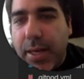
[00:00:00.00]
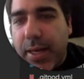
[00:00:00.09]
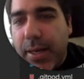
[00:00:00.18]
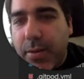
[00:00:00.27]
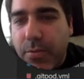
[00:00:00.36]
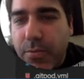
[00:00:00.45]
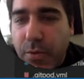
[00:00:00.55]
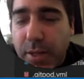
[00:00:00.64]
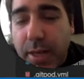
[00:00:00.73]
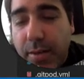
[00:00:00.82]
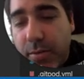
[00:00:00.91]
for
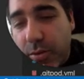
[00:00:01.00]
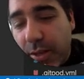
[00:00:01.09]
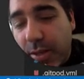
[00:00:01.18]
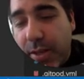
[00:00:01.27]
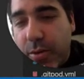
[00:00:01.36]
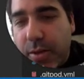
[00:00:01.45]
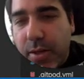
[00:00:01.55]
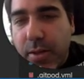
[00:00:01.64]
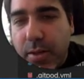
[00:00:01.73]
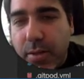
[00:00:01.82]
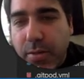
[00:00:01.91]
that, so that then you can
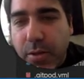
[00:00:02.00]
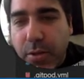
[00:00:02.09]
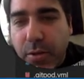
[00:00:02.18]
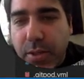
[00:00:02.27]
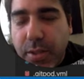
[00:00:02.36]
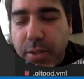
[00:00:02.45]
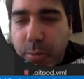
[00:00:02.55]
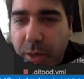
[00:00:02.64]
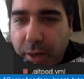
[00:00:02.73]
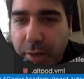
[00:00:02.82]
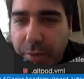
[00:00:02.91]
start using
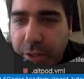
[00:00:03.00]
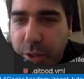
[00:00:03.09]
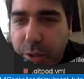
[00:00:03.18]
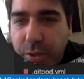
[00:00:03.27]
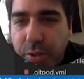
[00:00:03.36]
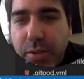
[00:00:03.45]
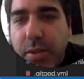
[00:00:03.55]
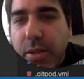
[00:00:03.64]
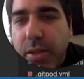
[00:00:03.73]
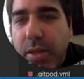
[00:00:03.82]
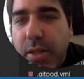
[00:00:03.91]
React features.
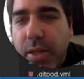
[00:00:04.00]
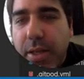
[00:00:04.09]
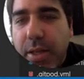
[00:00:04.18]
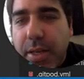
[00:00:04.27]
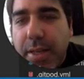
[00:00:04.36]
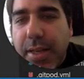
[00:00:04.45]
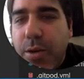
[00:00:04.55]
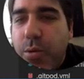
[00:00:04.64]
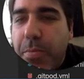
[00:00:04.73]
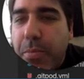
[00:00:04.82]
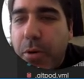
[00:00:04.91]
Then you
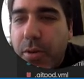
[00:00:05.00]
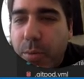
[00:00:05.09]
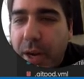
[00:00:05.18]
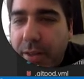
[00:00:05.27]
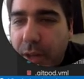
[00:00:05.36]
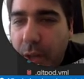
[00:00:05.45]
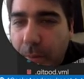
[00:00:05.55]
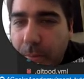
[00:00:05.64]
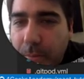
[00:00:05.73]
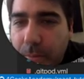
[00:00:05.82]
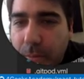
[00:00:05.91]
import the React DOM,
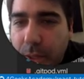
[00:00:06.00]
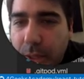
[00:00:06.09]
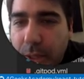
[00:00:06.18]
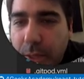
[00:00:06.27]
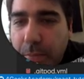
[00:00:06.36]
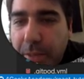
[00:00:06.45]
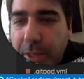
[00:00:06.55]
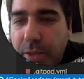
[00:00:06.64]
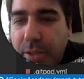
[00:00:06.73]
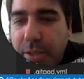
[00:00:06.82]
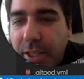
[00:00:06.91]

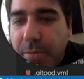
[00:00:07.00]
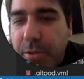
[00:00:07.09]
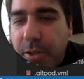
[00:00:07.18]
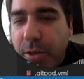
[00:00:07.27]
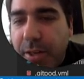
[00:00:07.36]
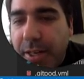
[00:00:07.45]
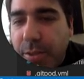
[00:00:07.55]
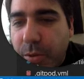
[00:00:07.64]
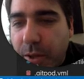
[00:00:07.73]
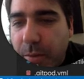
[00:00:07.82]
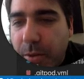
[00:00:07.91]
because in this particular case we're
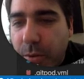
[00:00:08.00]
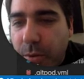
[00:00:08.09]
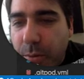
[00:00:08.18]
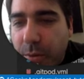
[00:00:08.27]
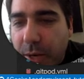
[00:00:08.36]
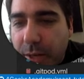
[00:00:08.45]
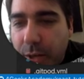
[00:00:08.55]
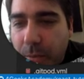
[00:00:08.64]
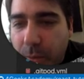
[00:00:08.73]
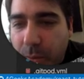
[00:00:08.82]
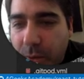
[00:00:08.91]
going to be doing React
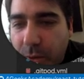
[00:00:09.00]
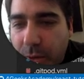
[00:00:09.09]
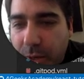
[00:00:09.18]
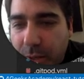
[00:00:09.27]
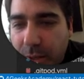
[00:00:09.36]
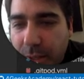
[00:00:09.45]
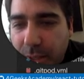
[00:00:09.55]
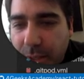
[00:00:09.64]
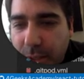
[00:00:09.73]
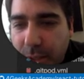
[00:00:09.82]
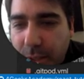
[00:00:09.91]
DOM.render here at the end,
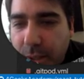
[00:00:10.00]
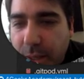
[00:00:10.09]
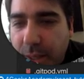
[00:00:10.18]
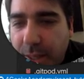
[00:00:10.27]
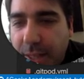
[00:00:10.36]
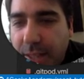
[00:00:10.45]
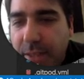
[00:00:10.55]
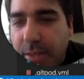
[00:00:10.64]
and that's